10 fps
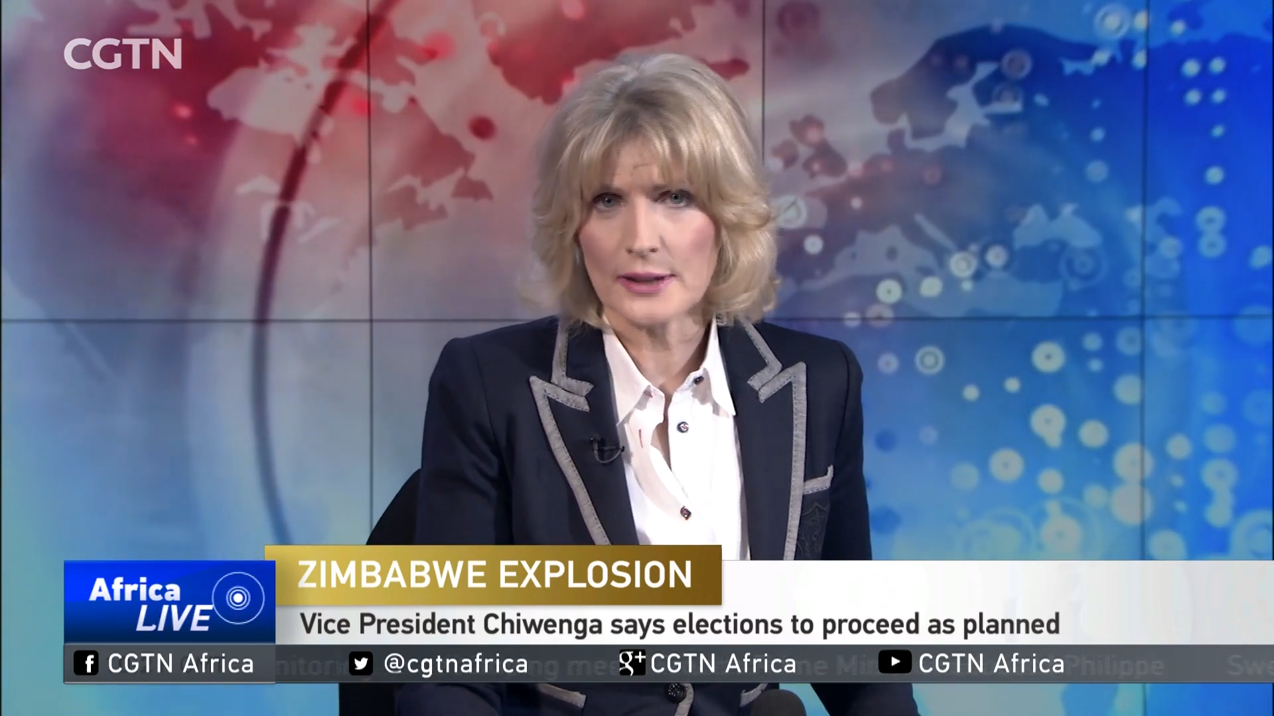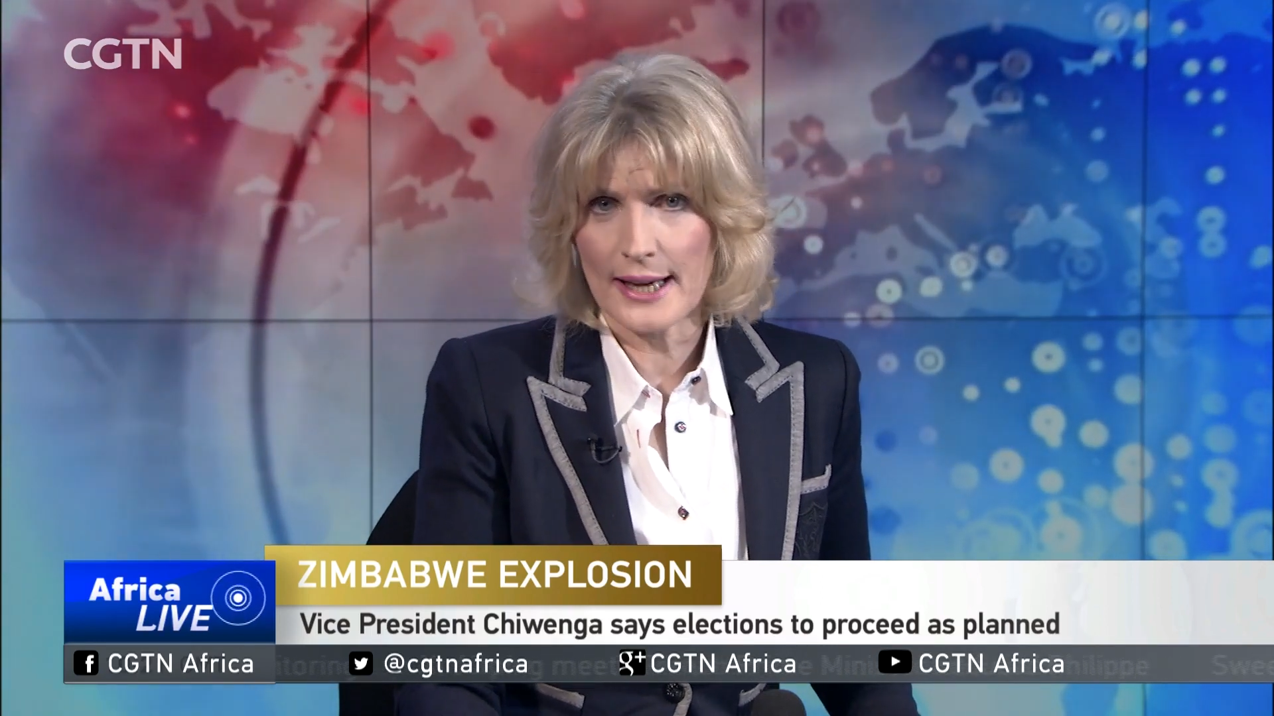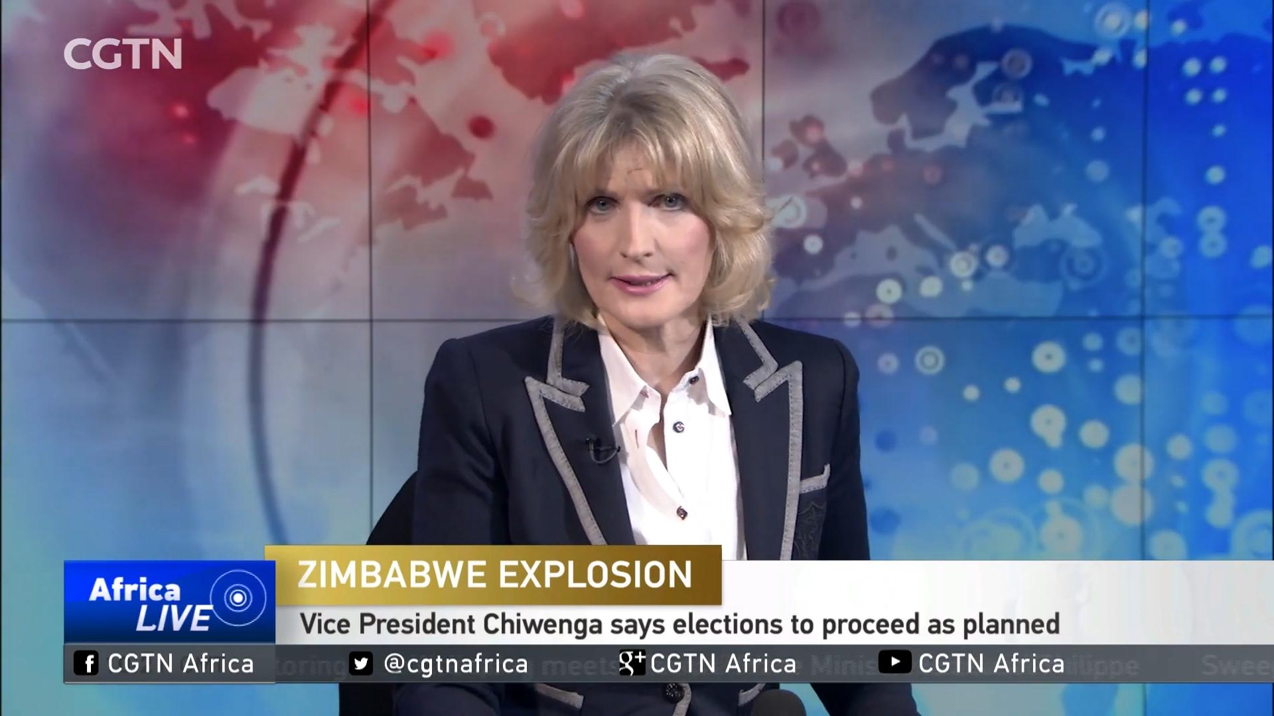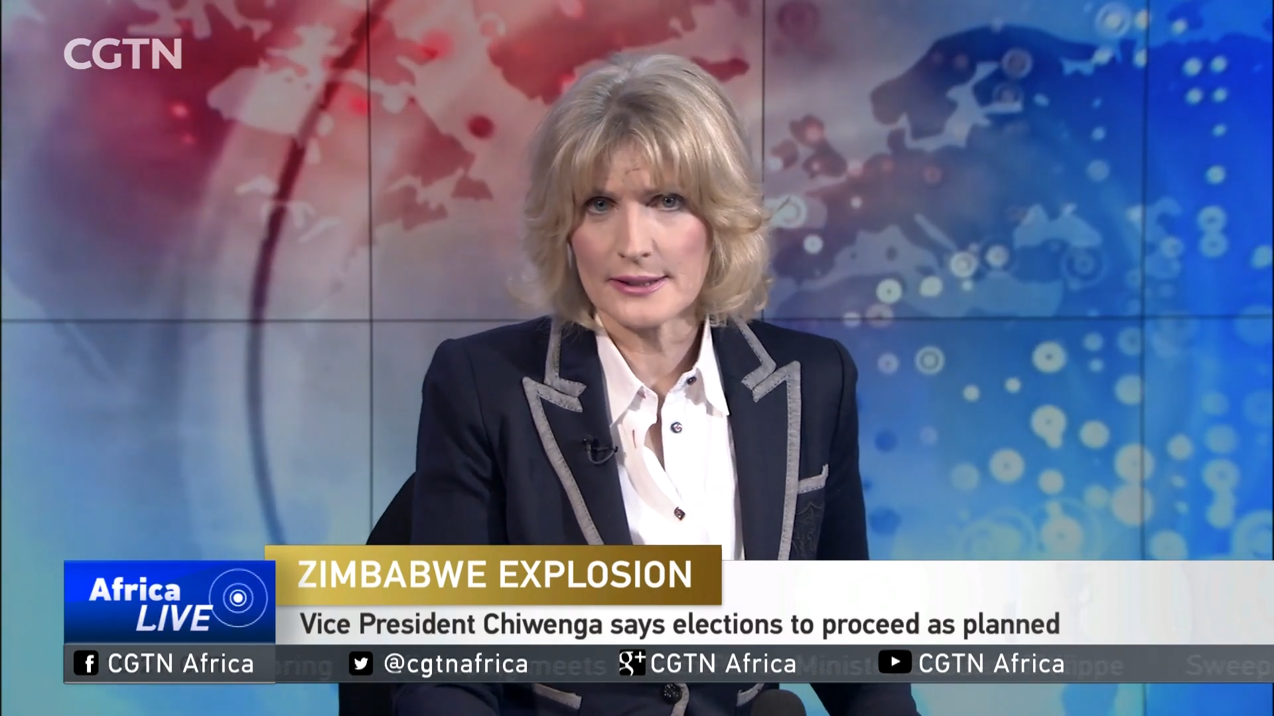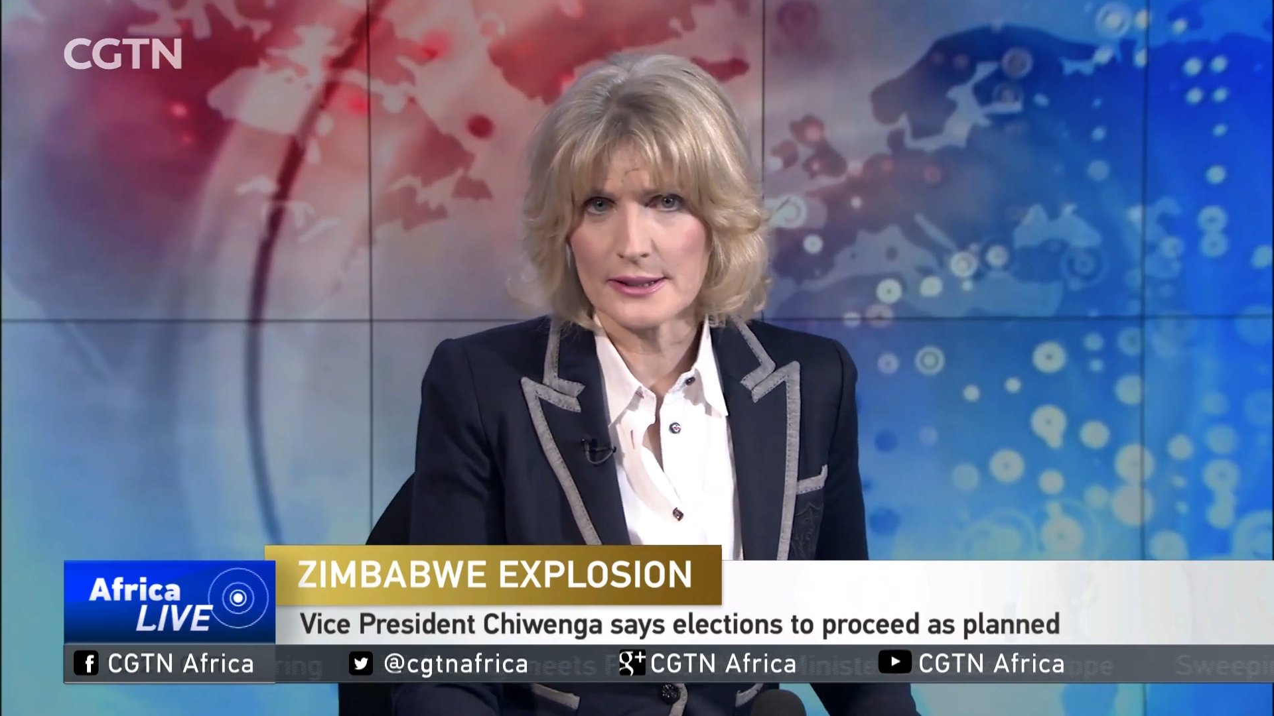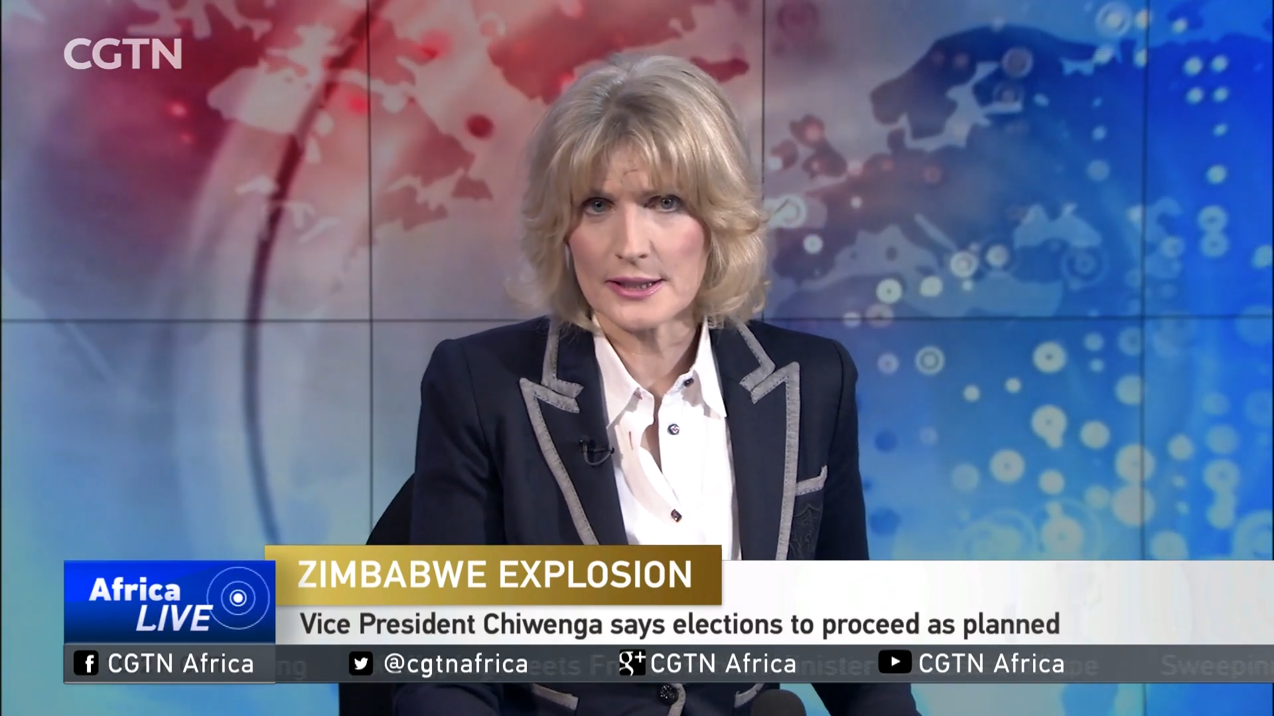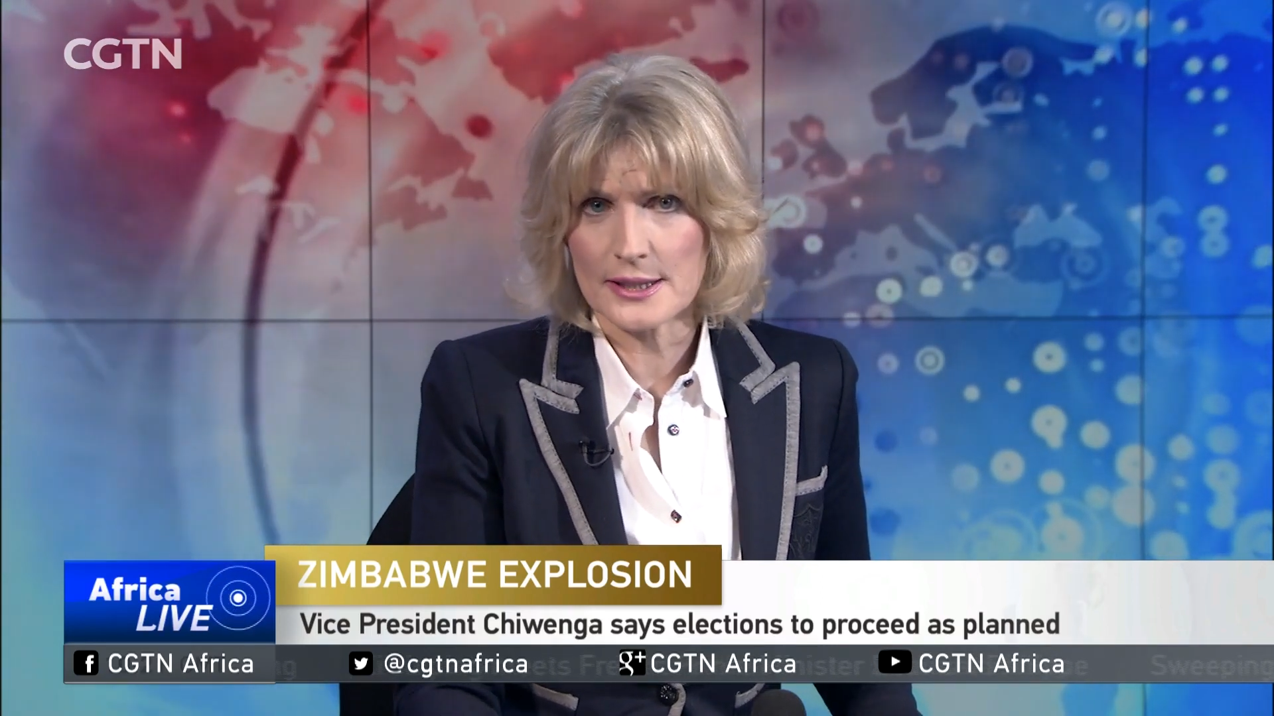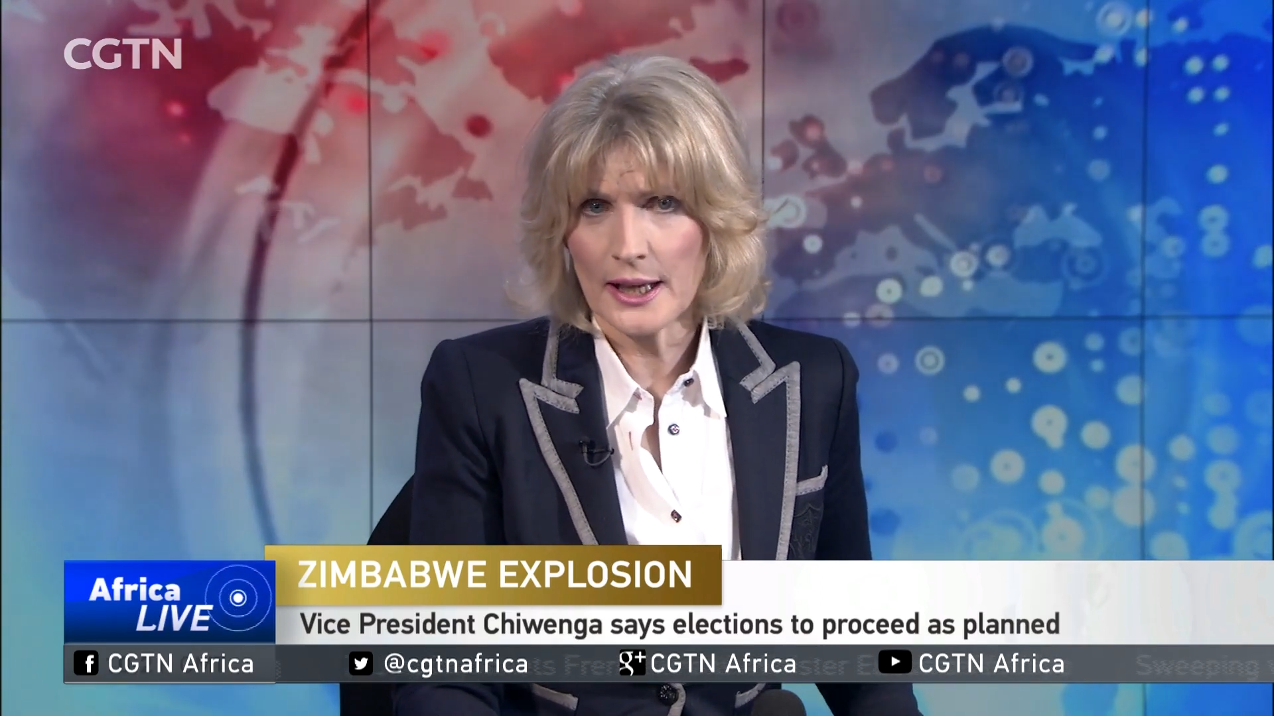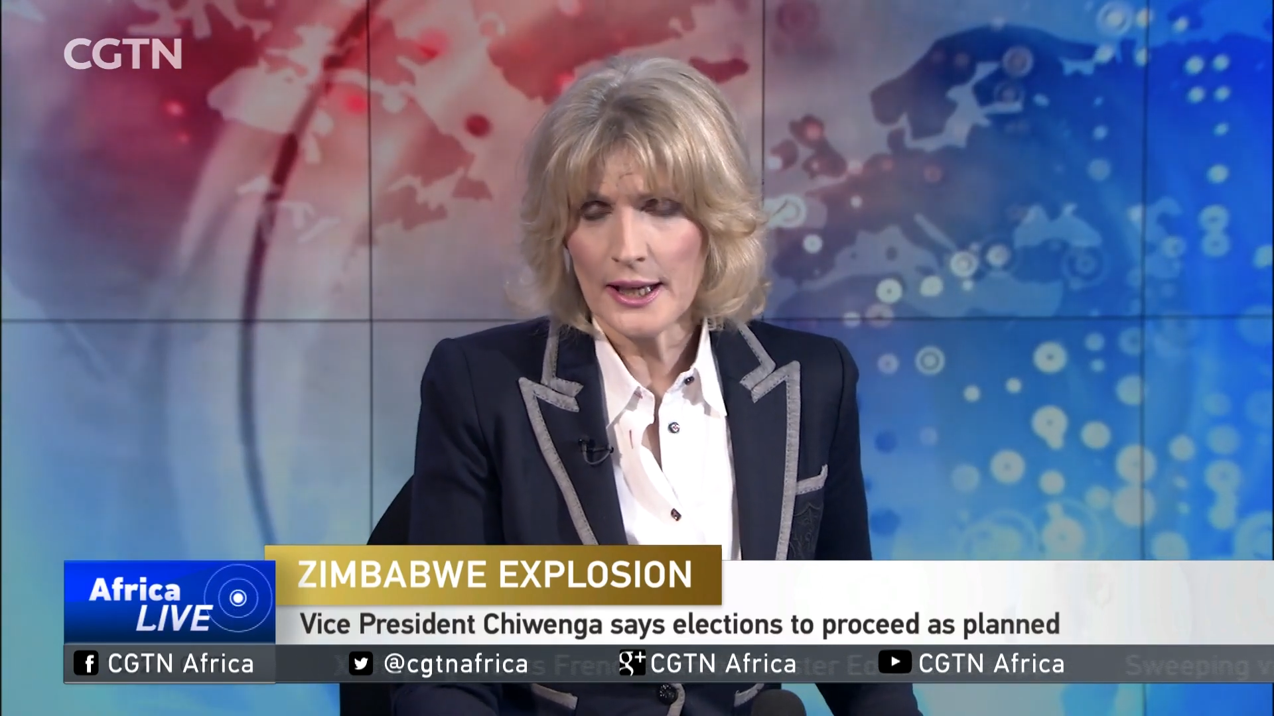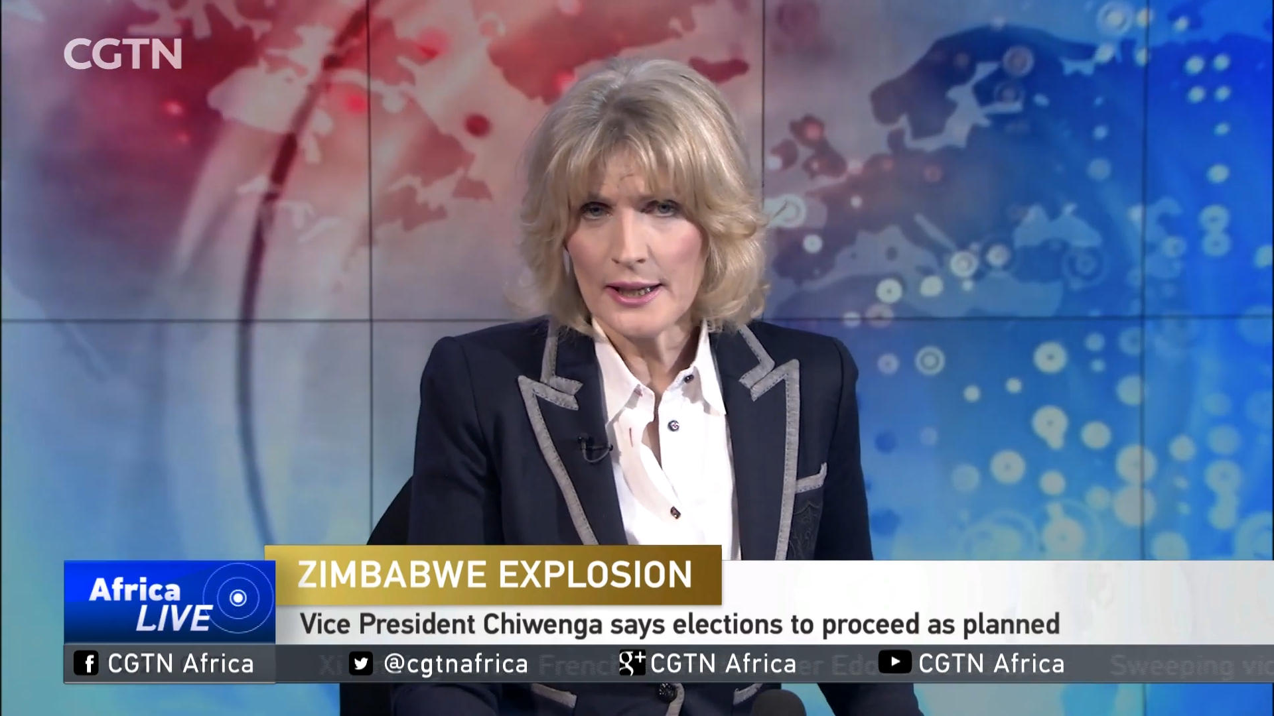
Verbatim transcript: candidates.